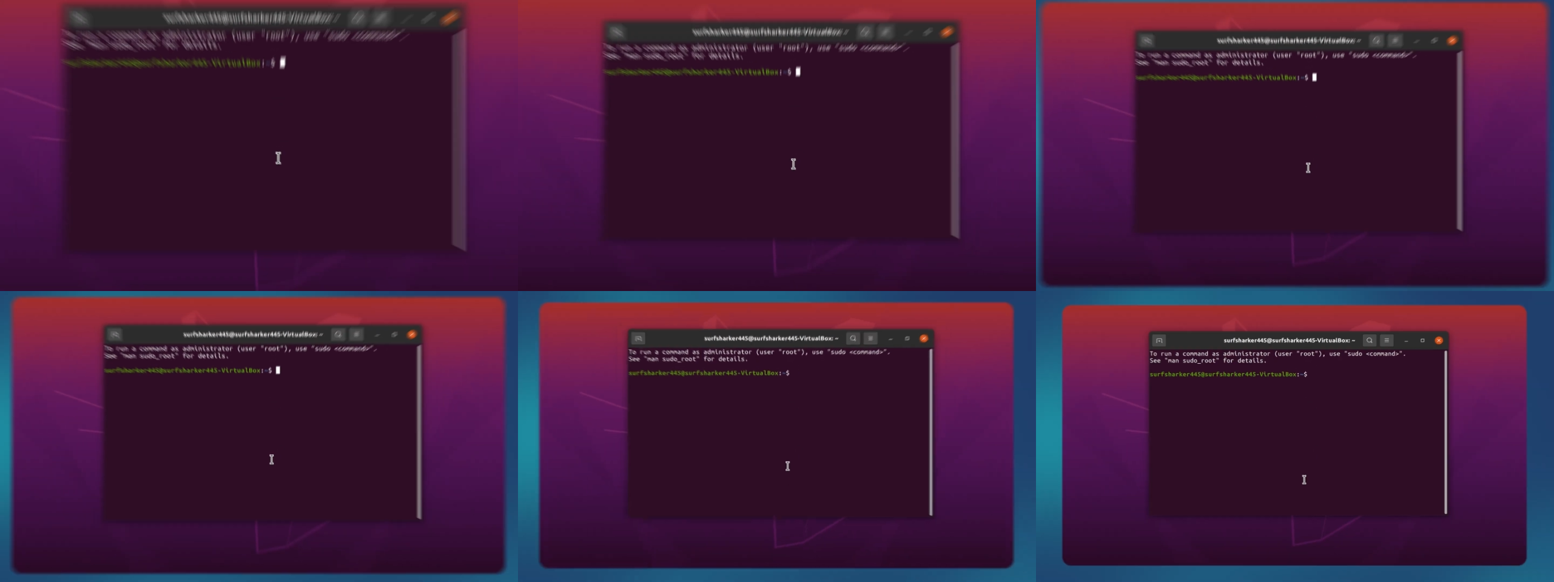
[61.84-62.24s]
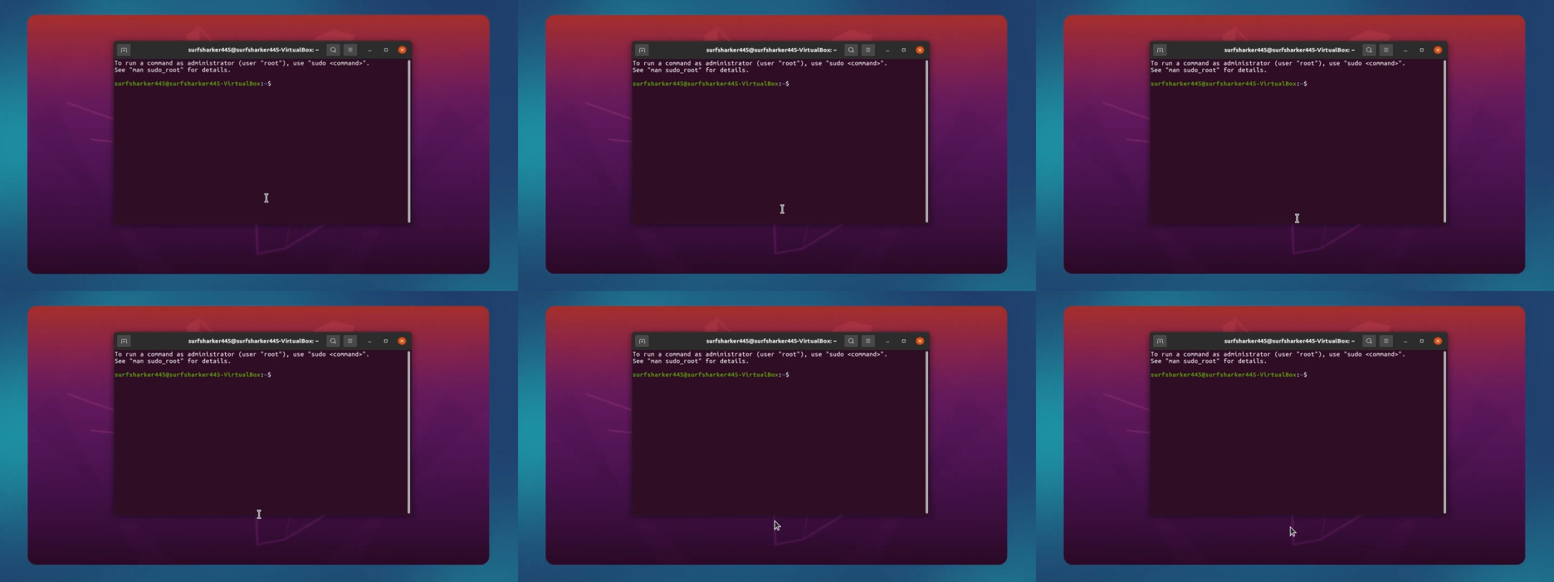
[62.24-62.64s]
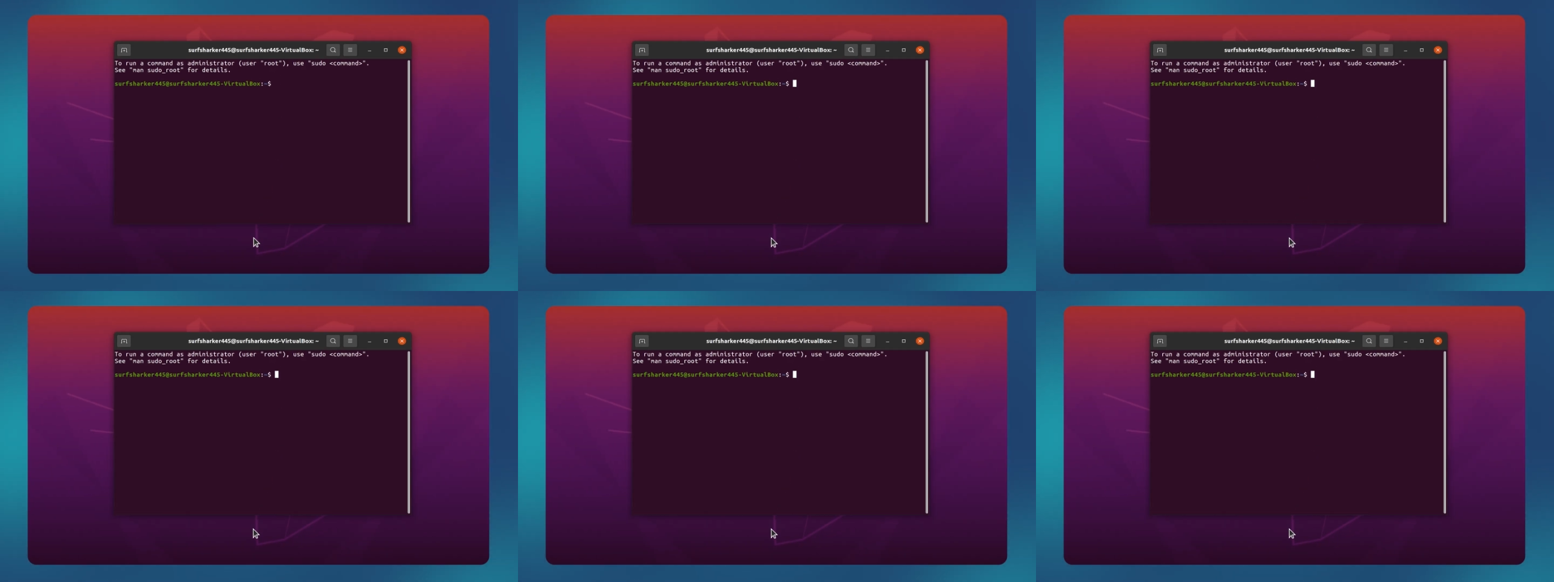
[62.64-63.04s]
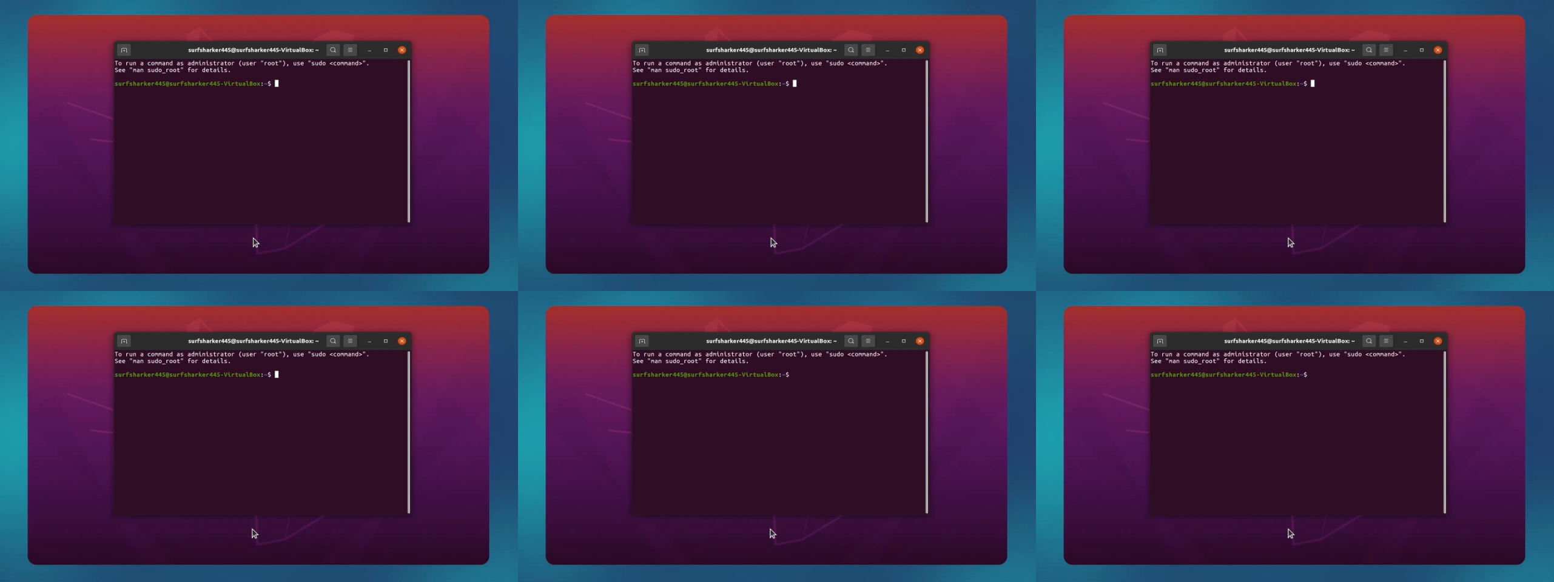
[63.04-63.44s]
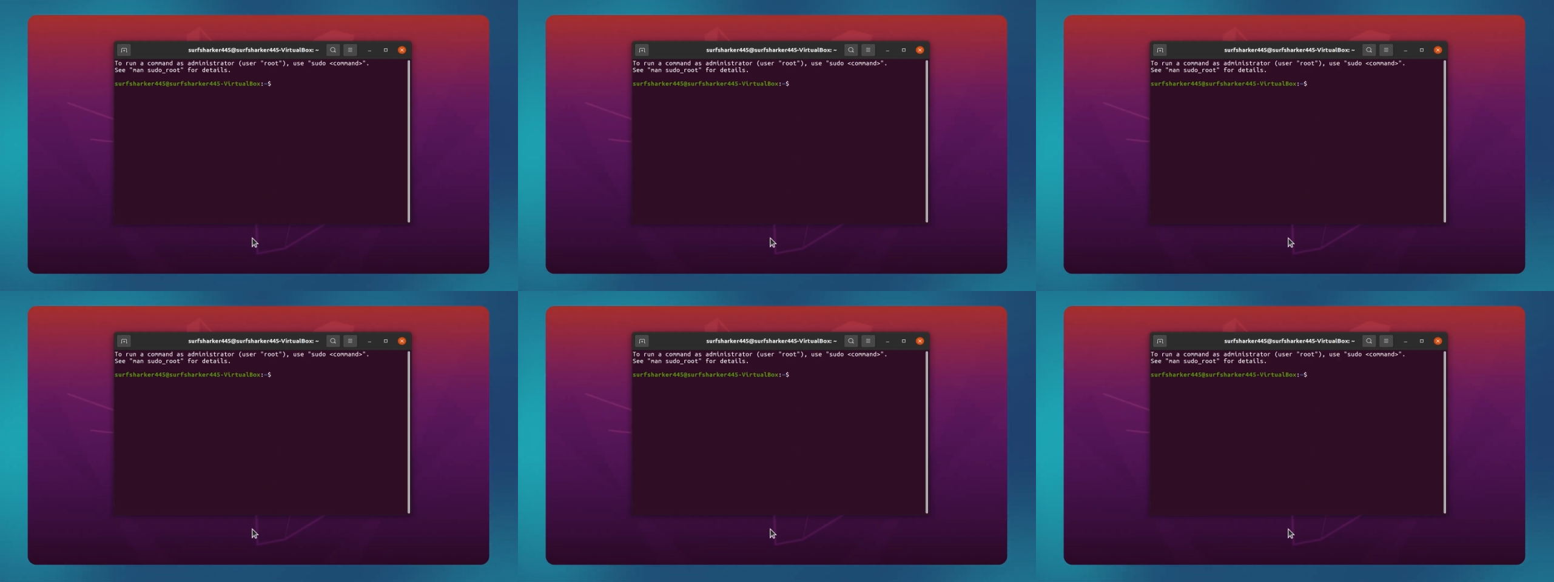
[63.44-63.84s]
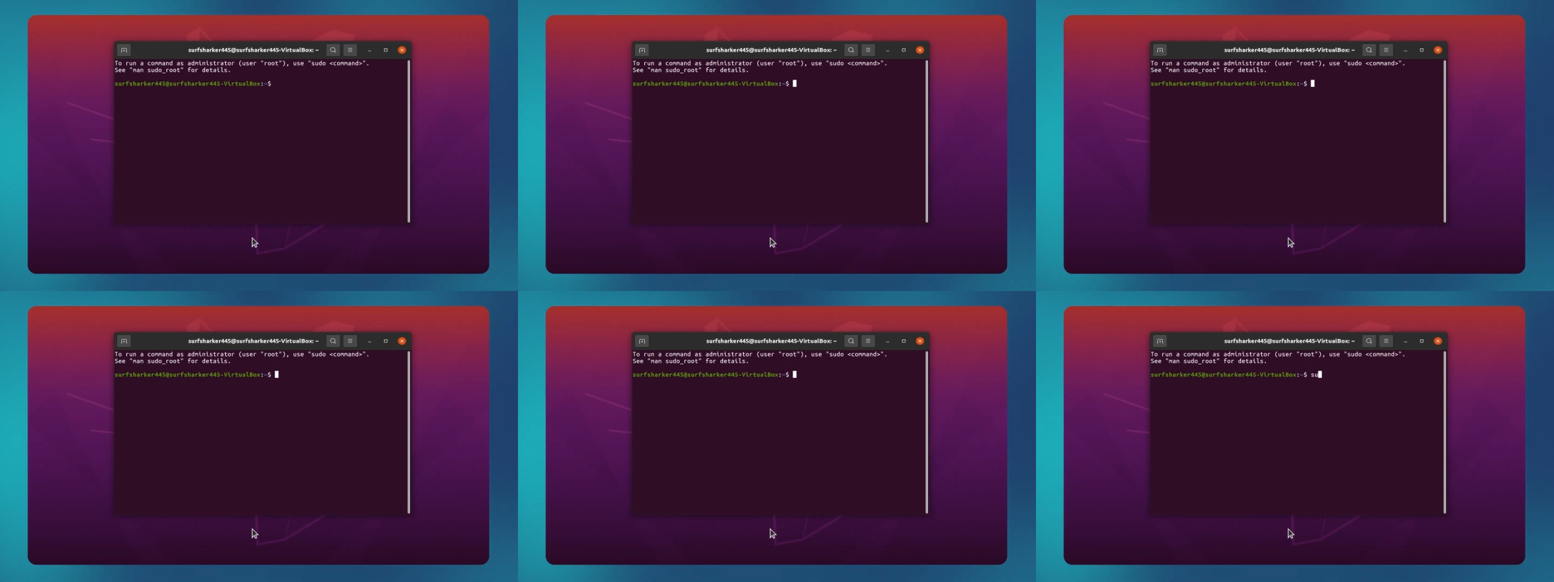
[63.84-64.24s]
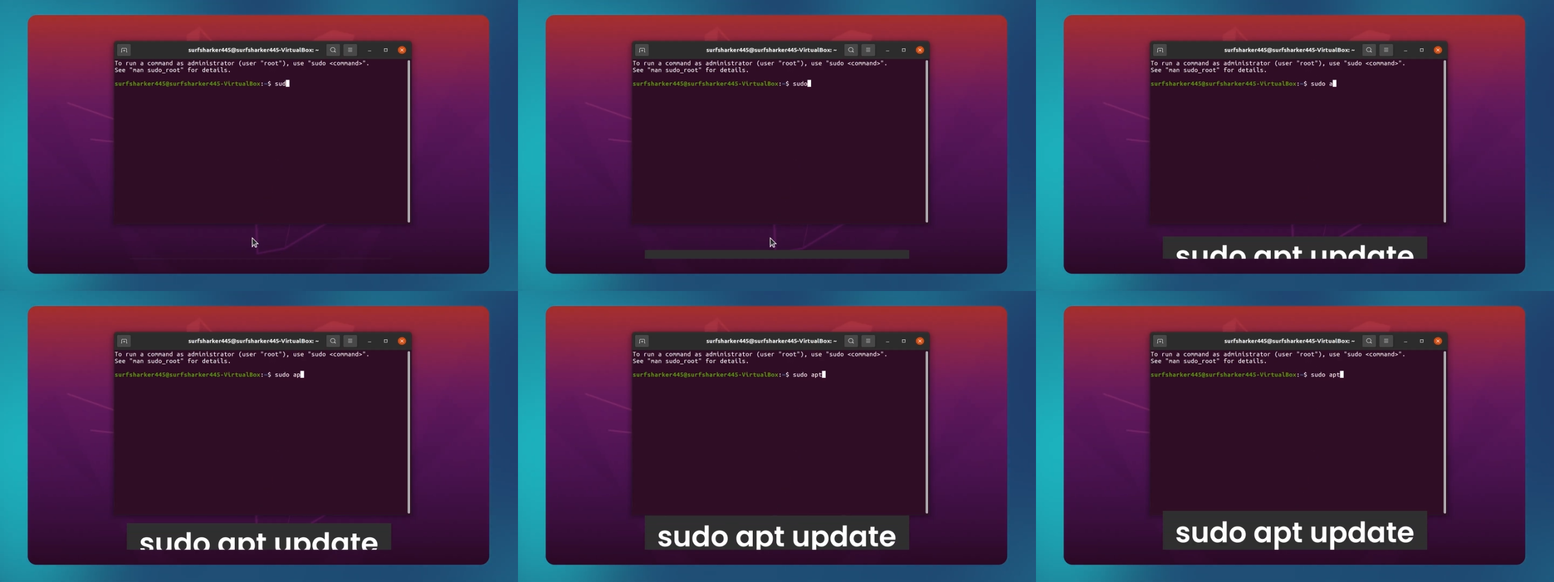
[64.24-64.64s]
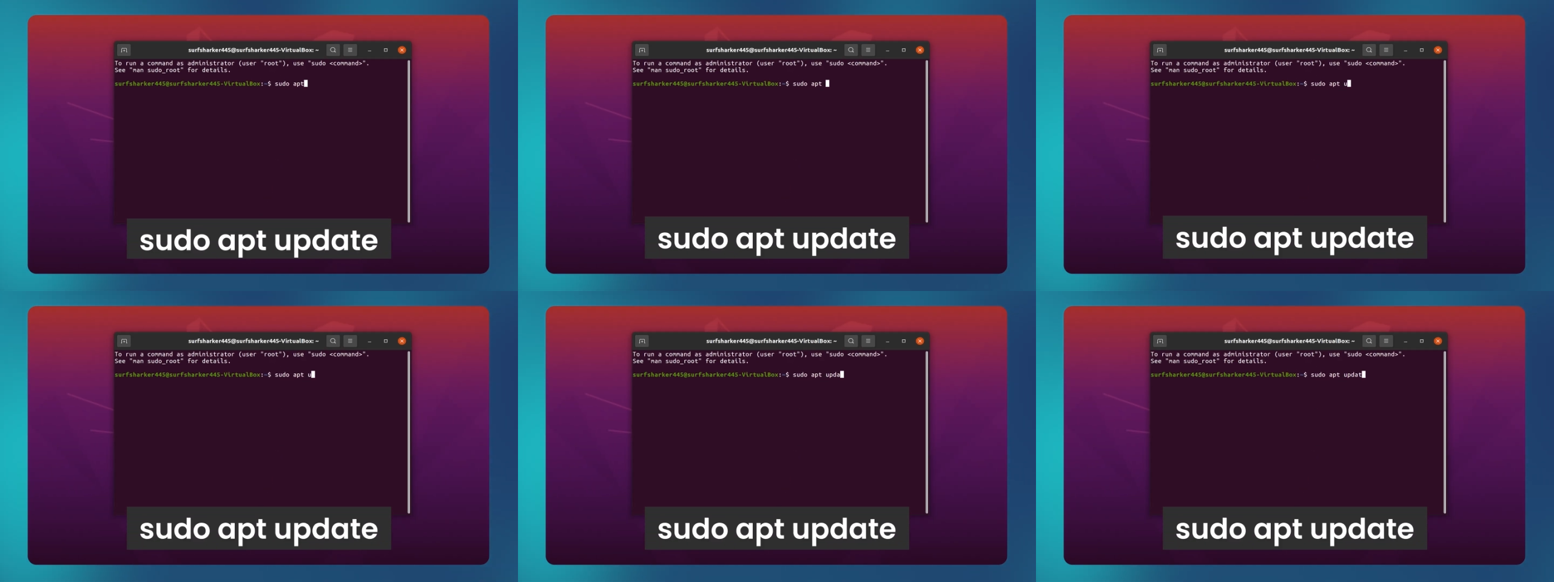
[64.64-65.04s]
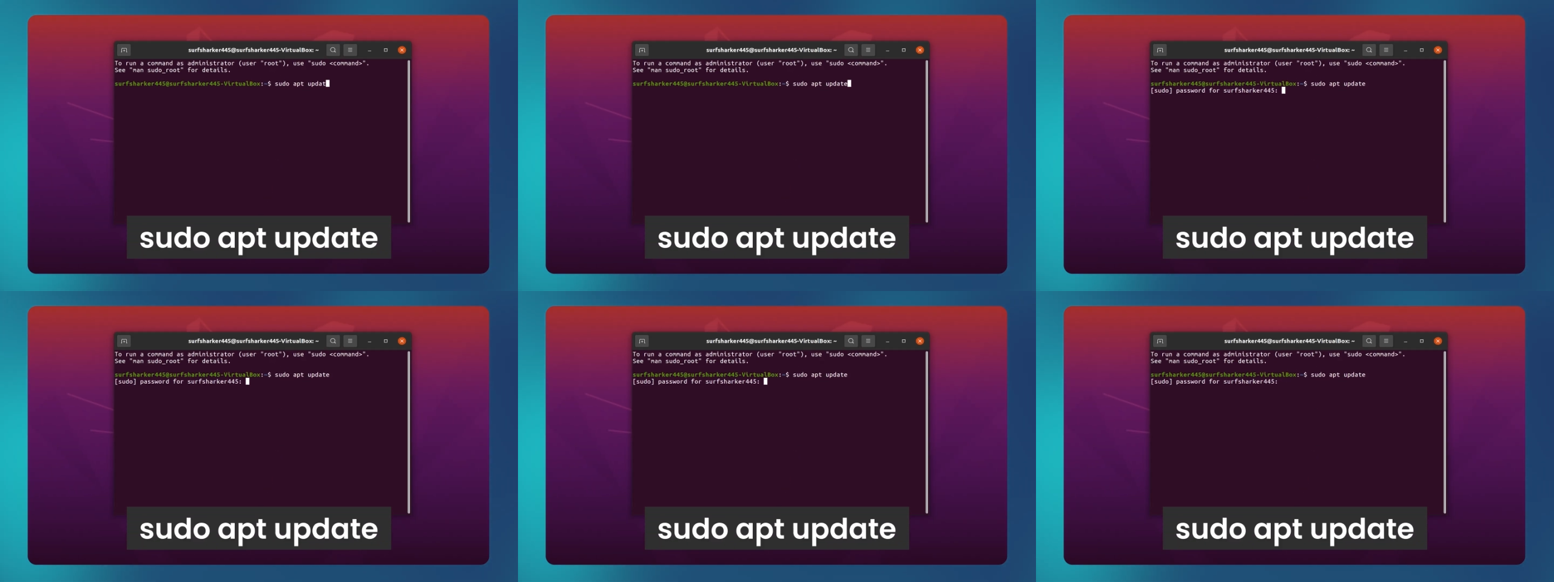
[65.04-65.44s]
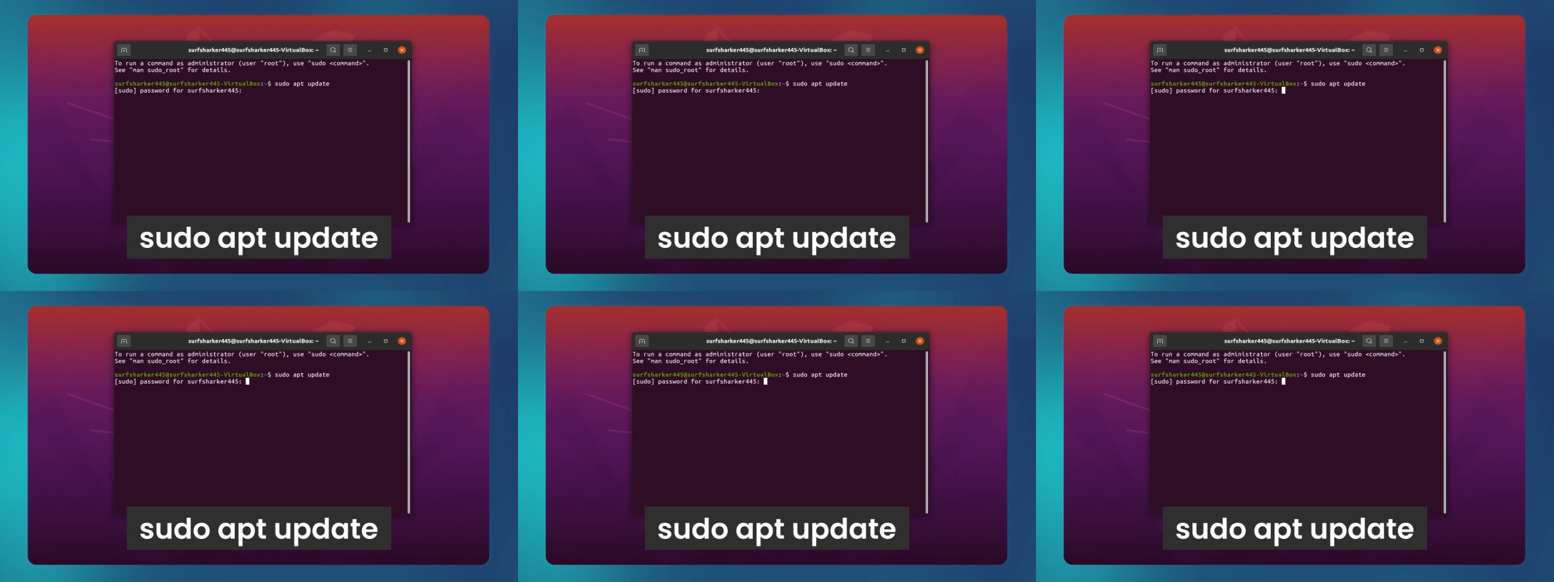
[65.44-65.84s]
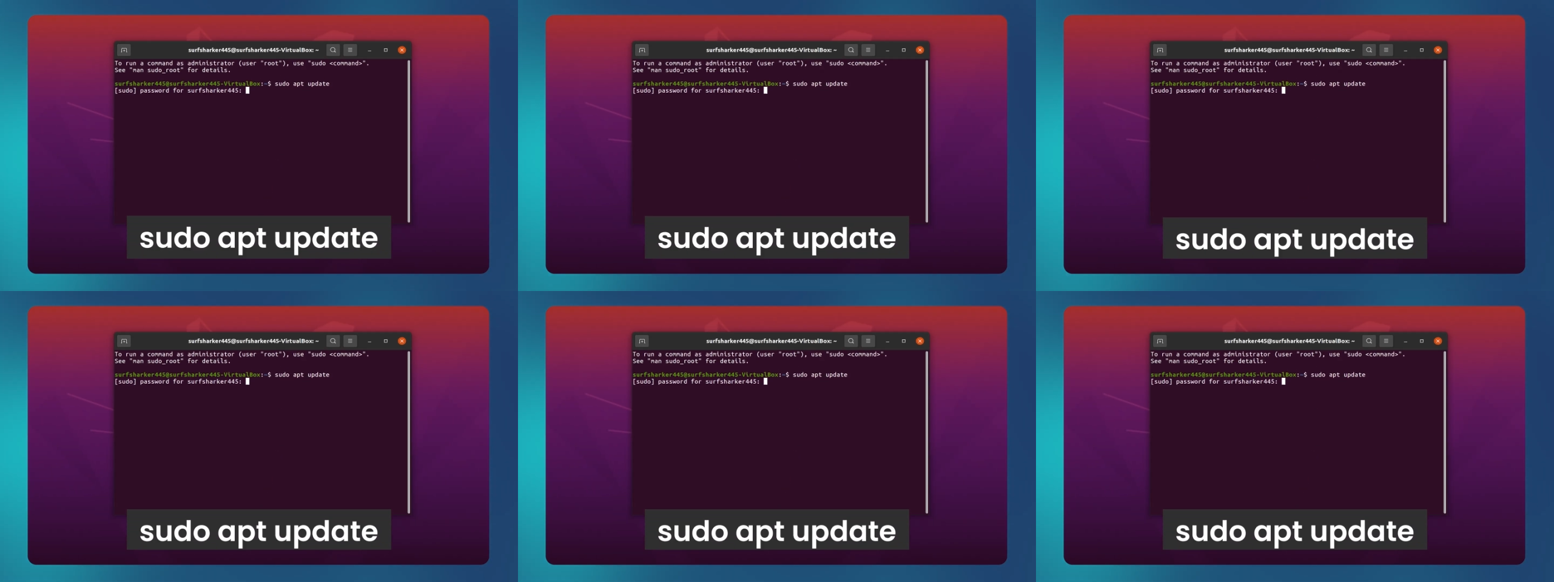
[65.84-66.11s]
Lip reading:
[unreadable: no face in view]